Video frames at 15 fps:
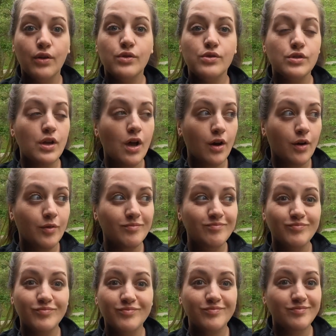So
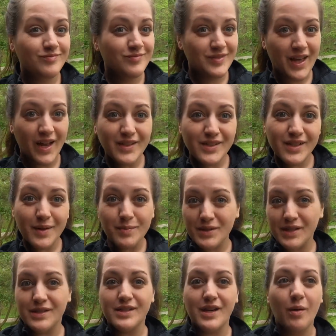that skips
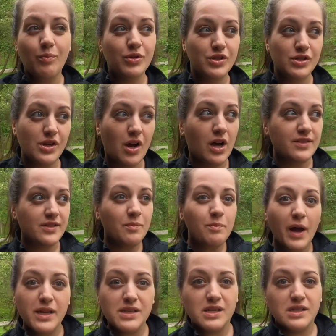a step, which is awesome,
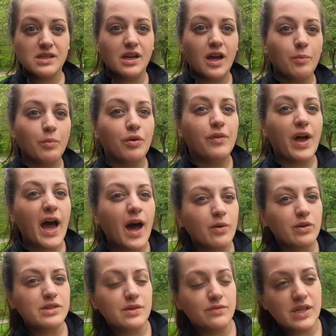buys us a couple of
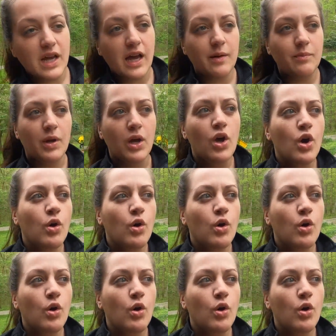hours of time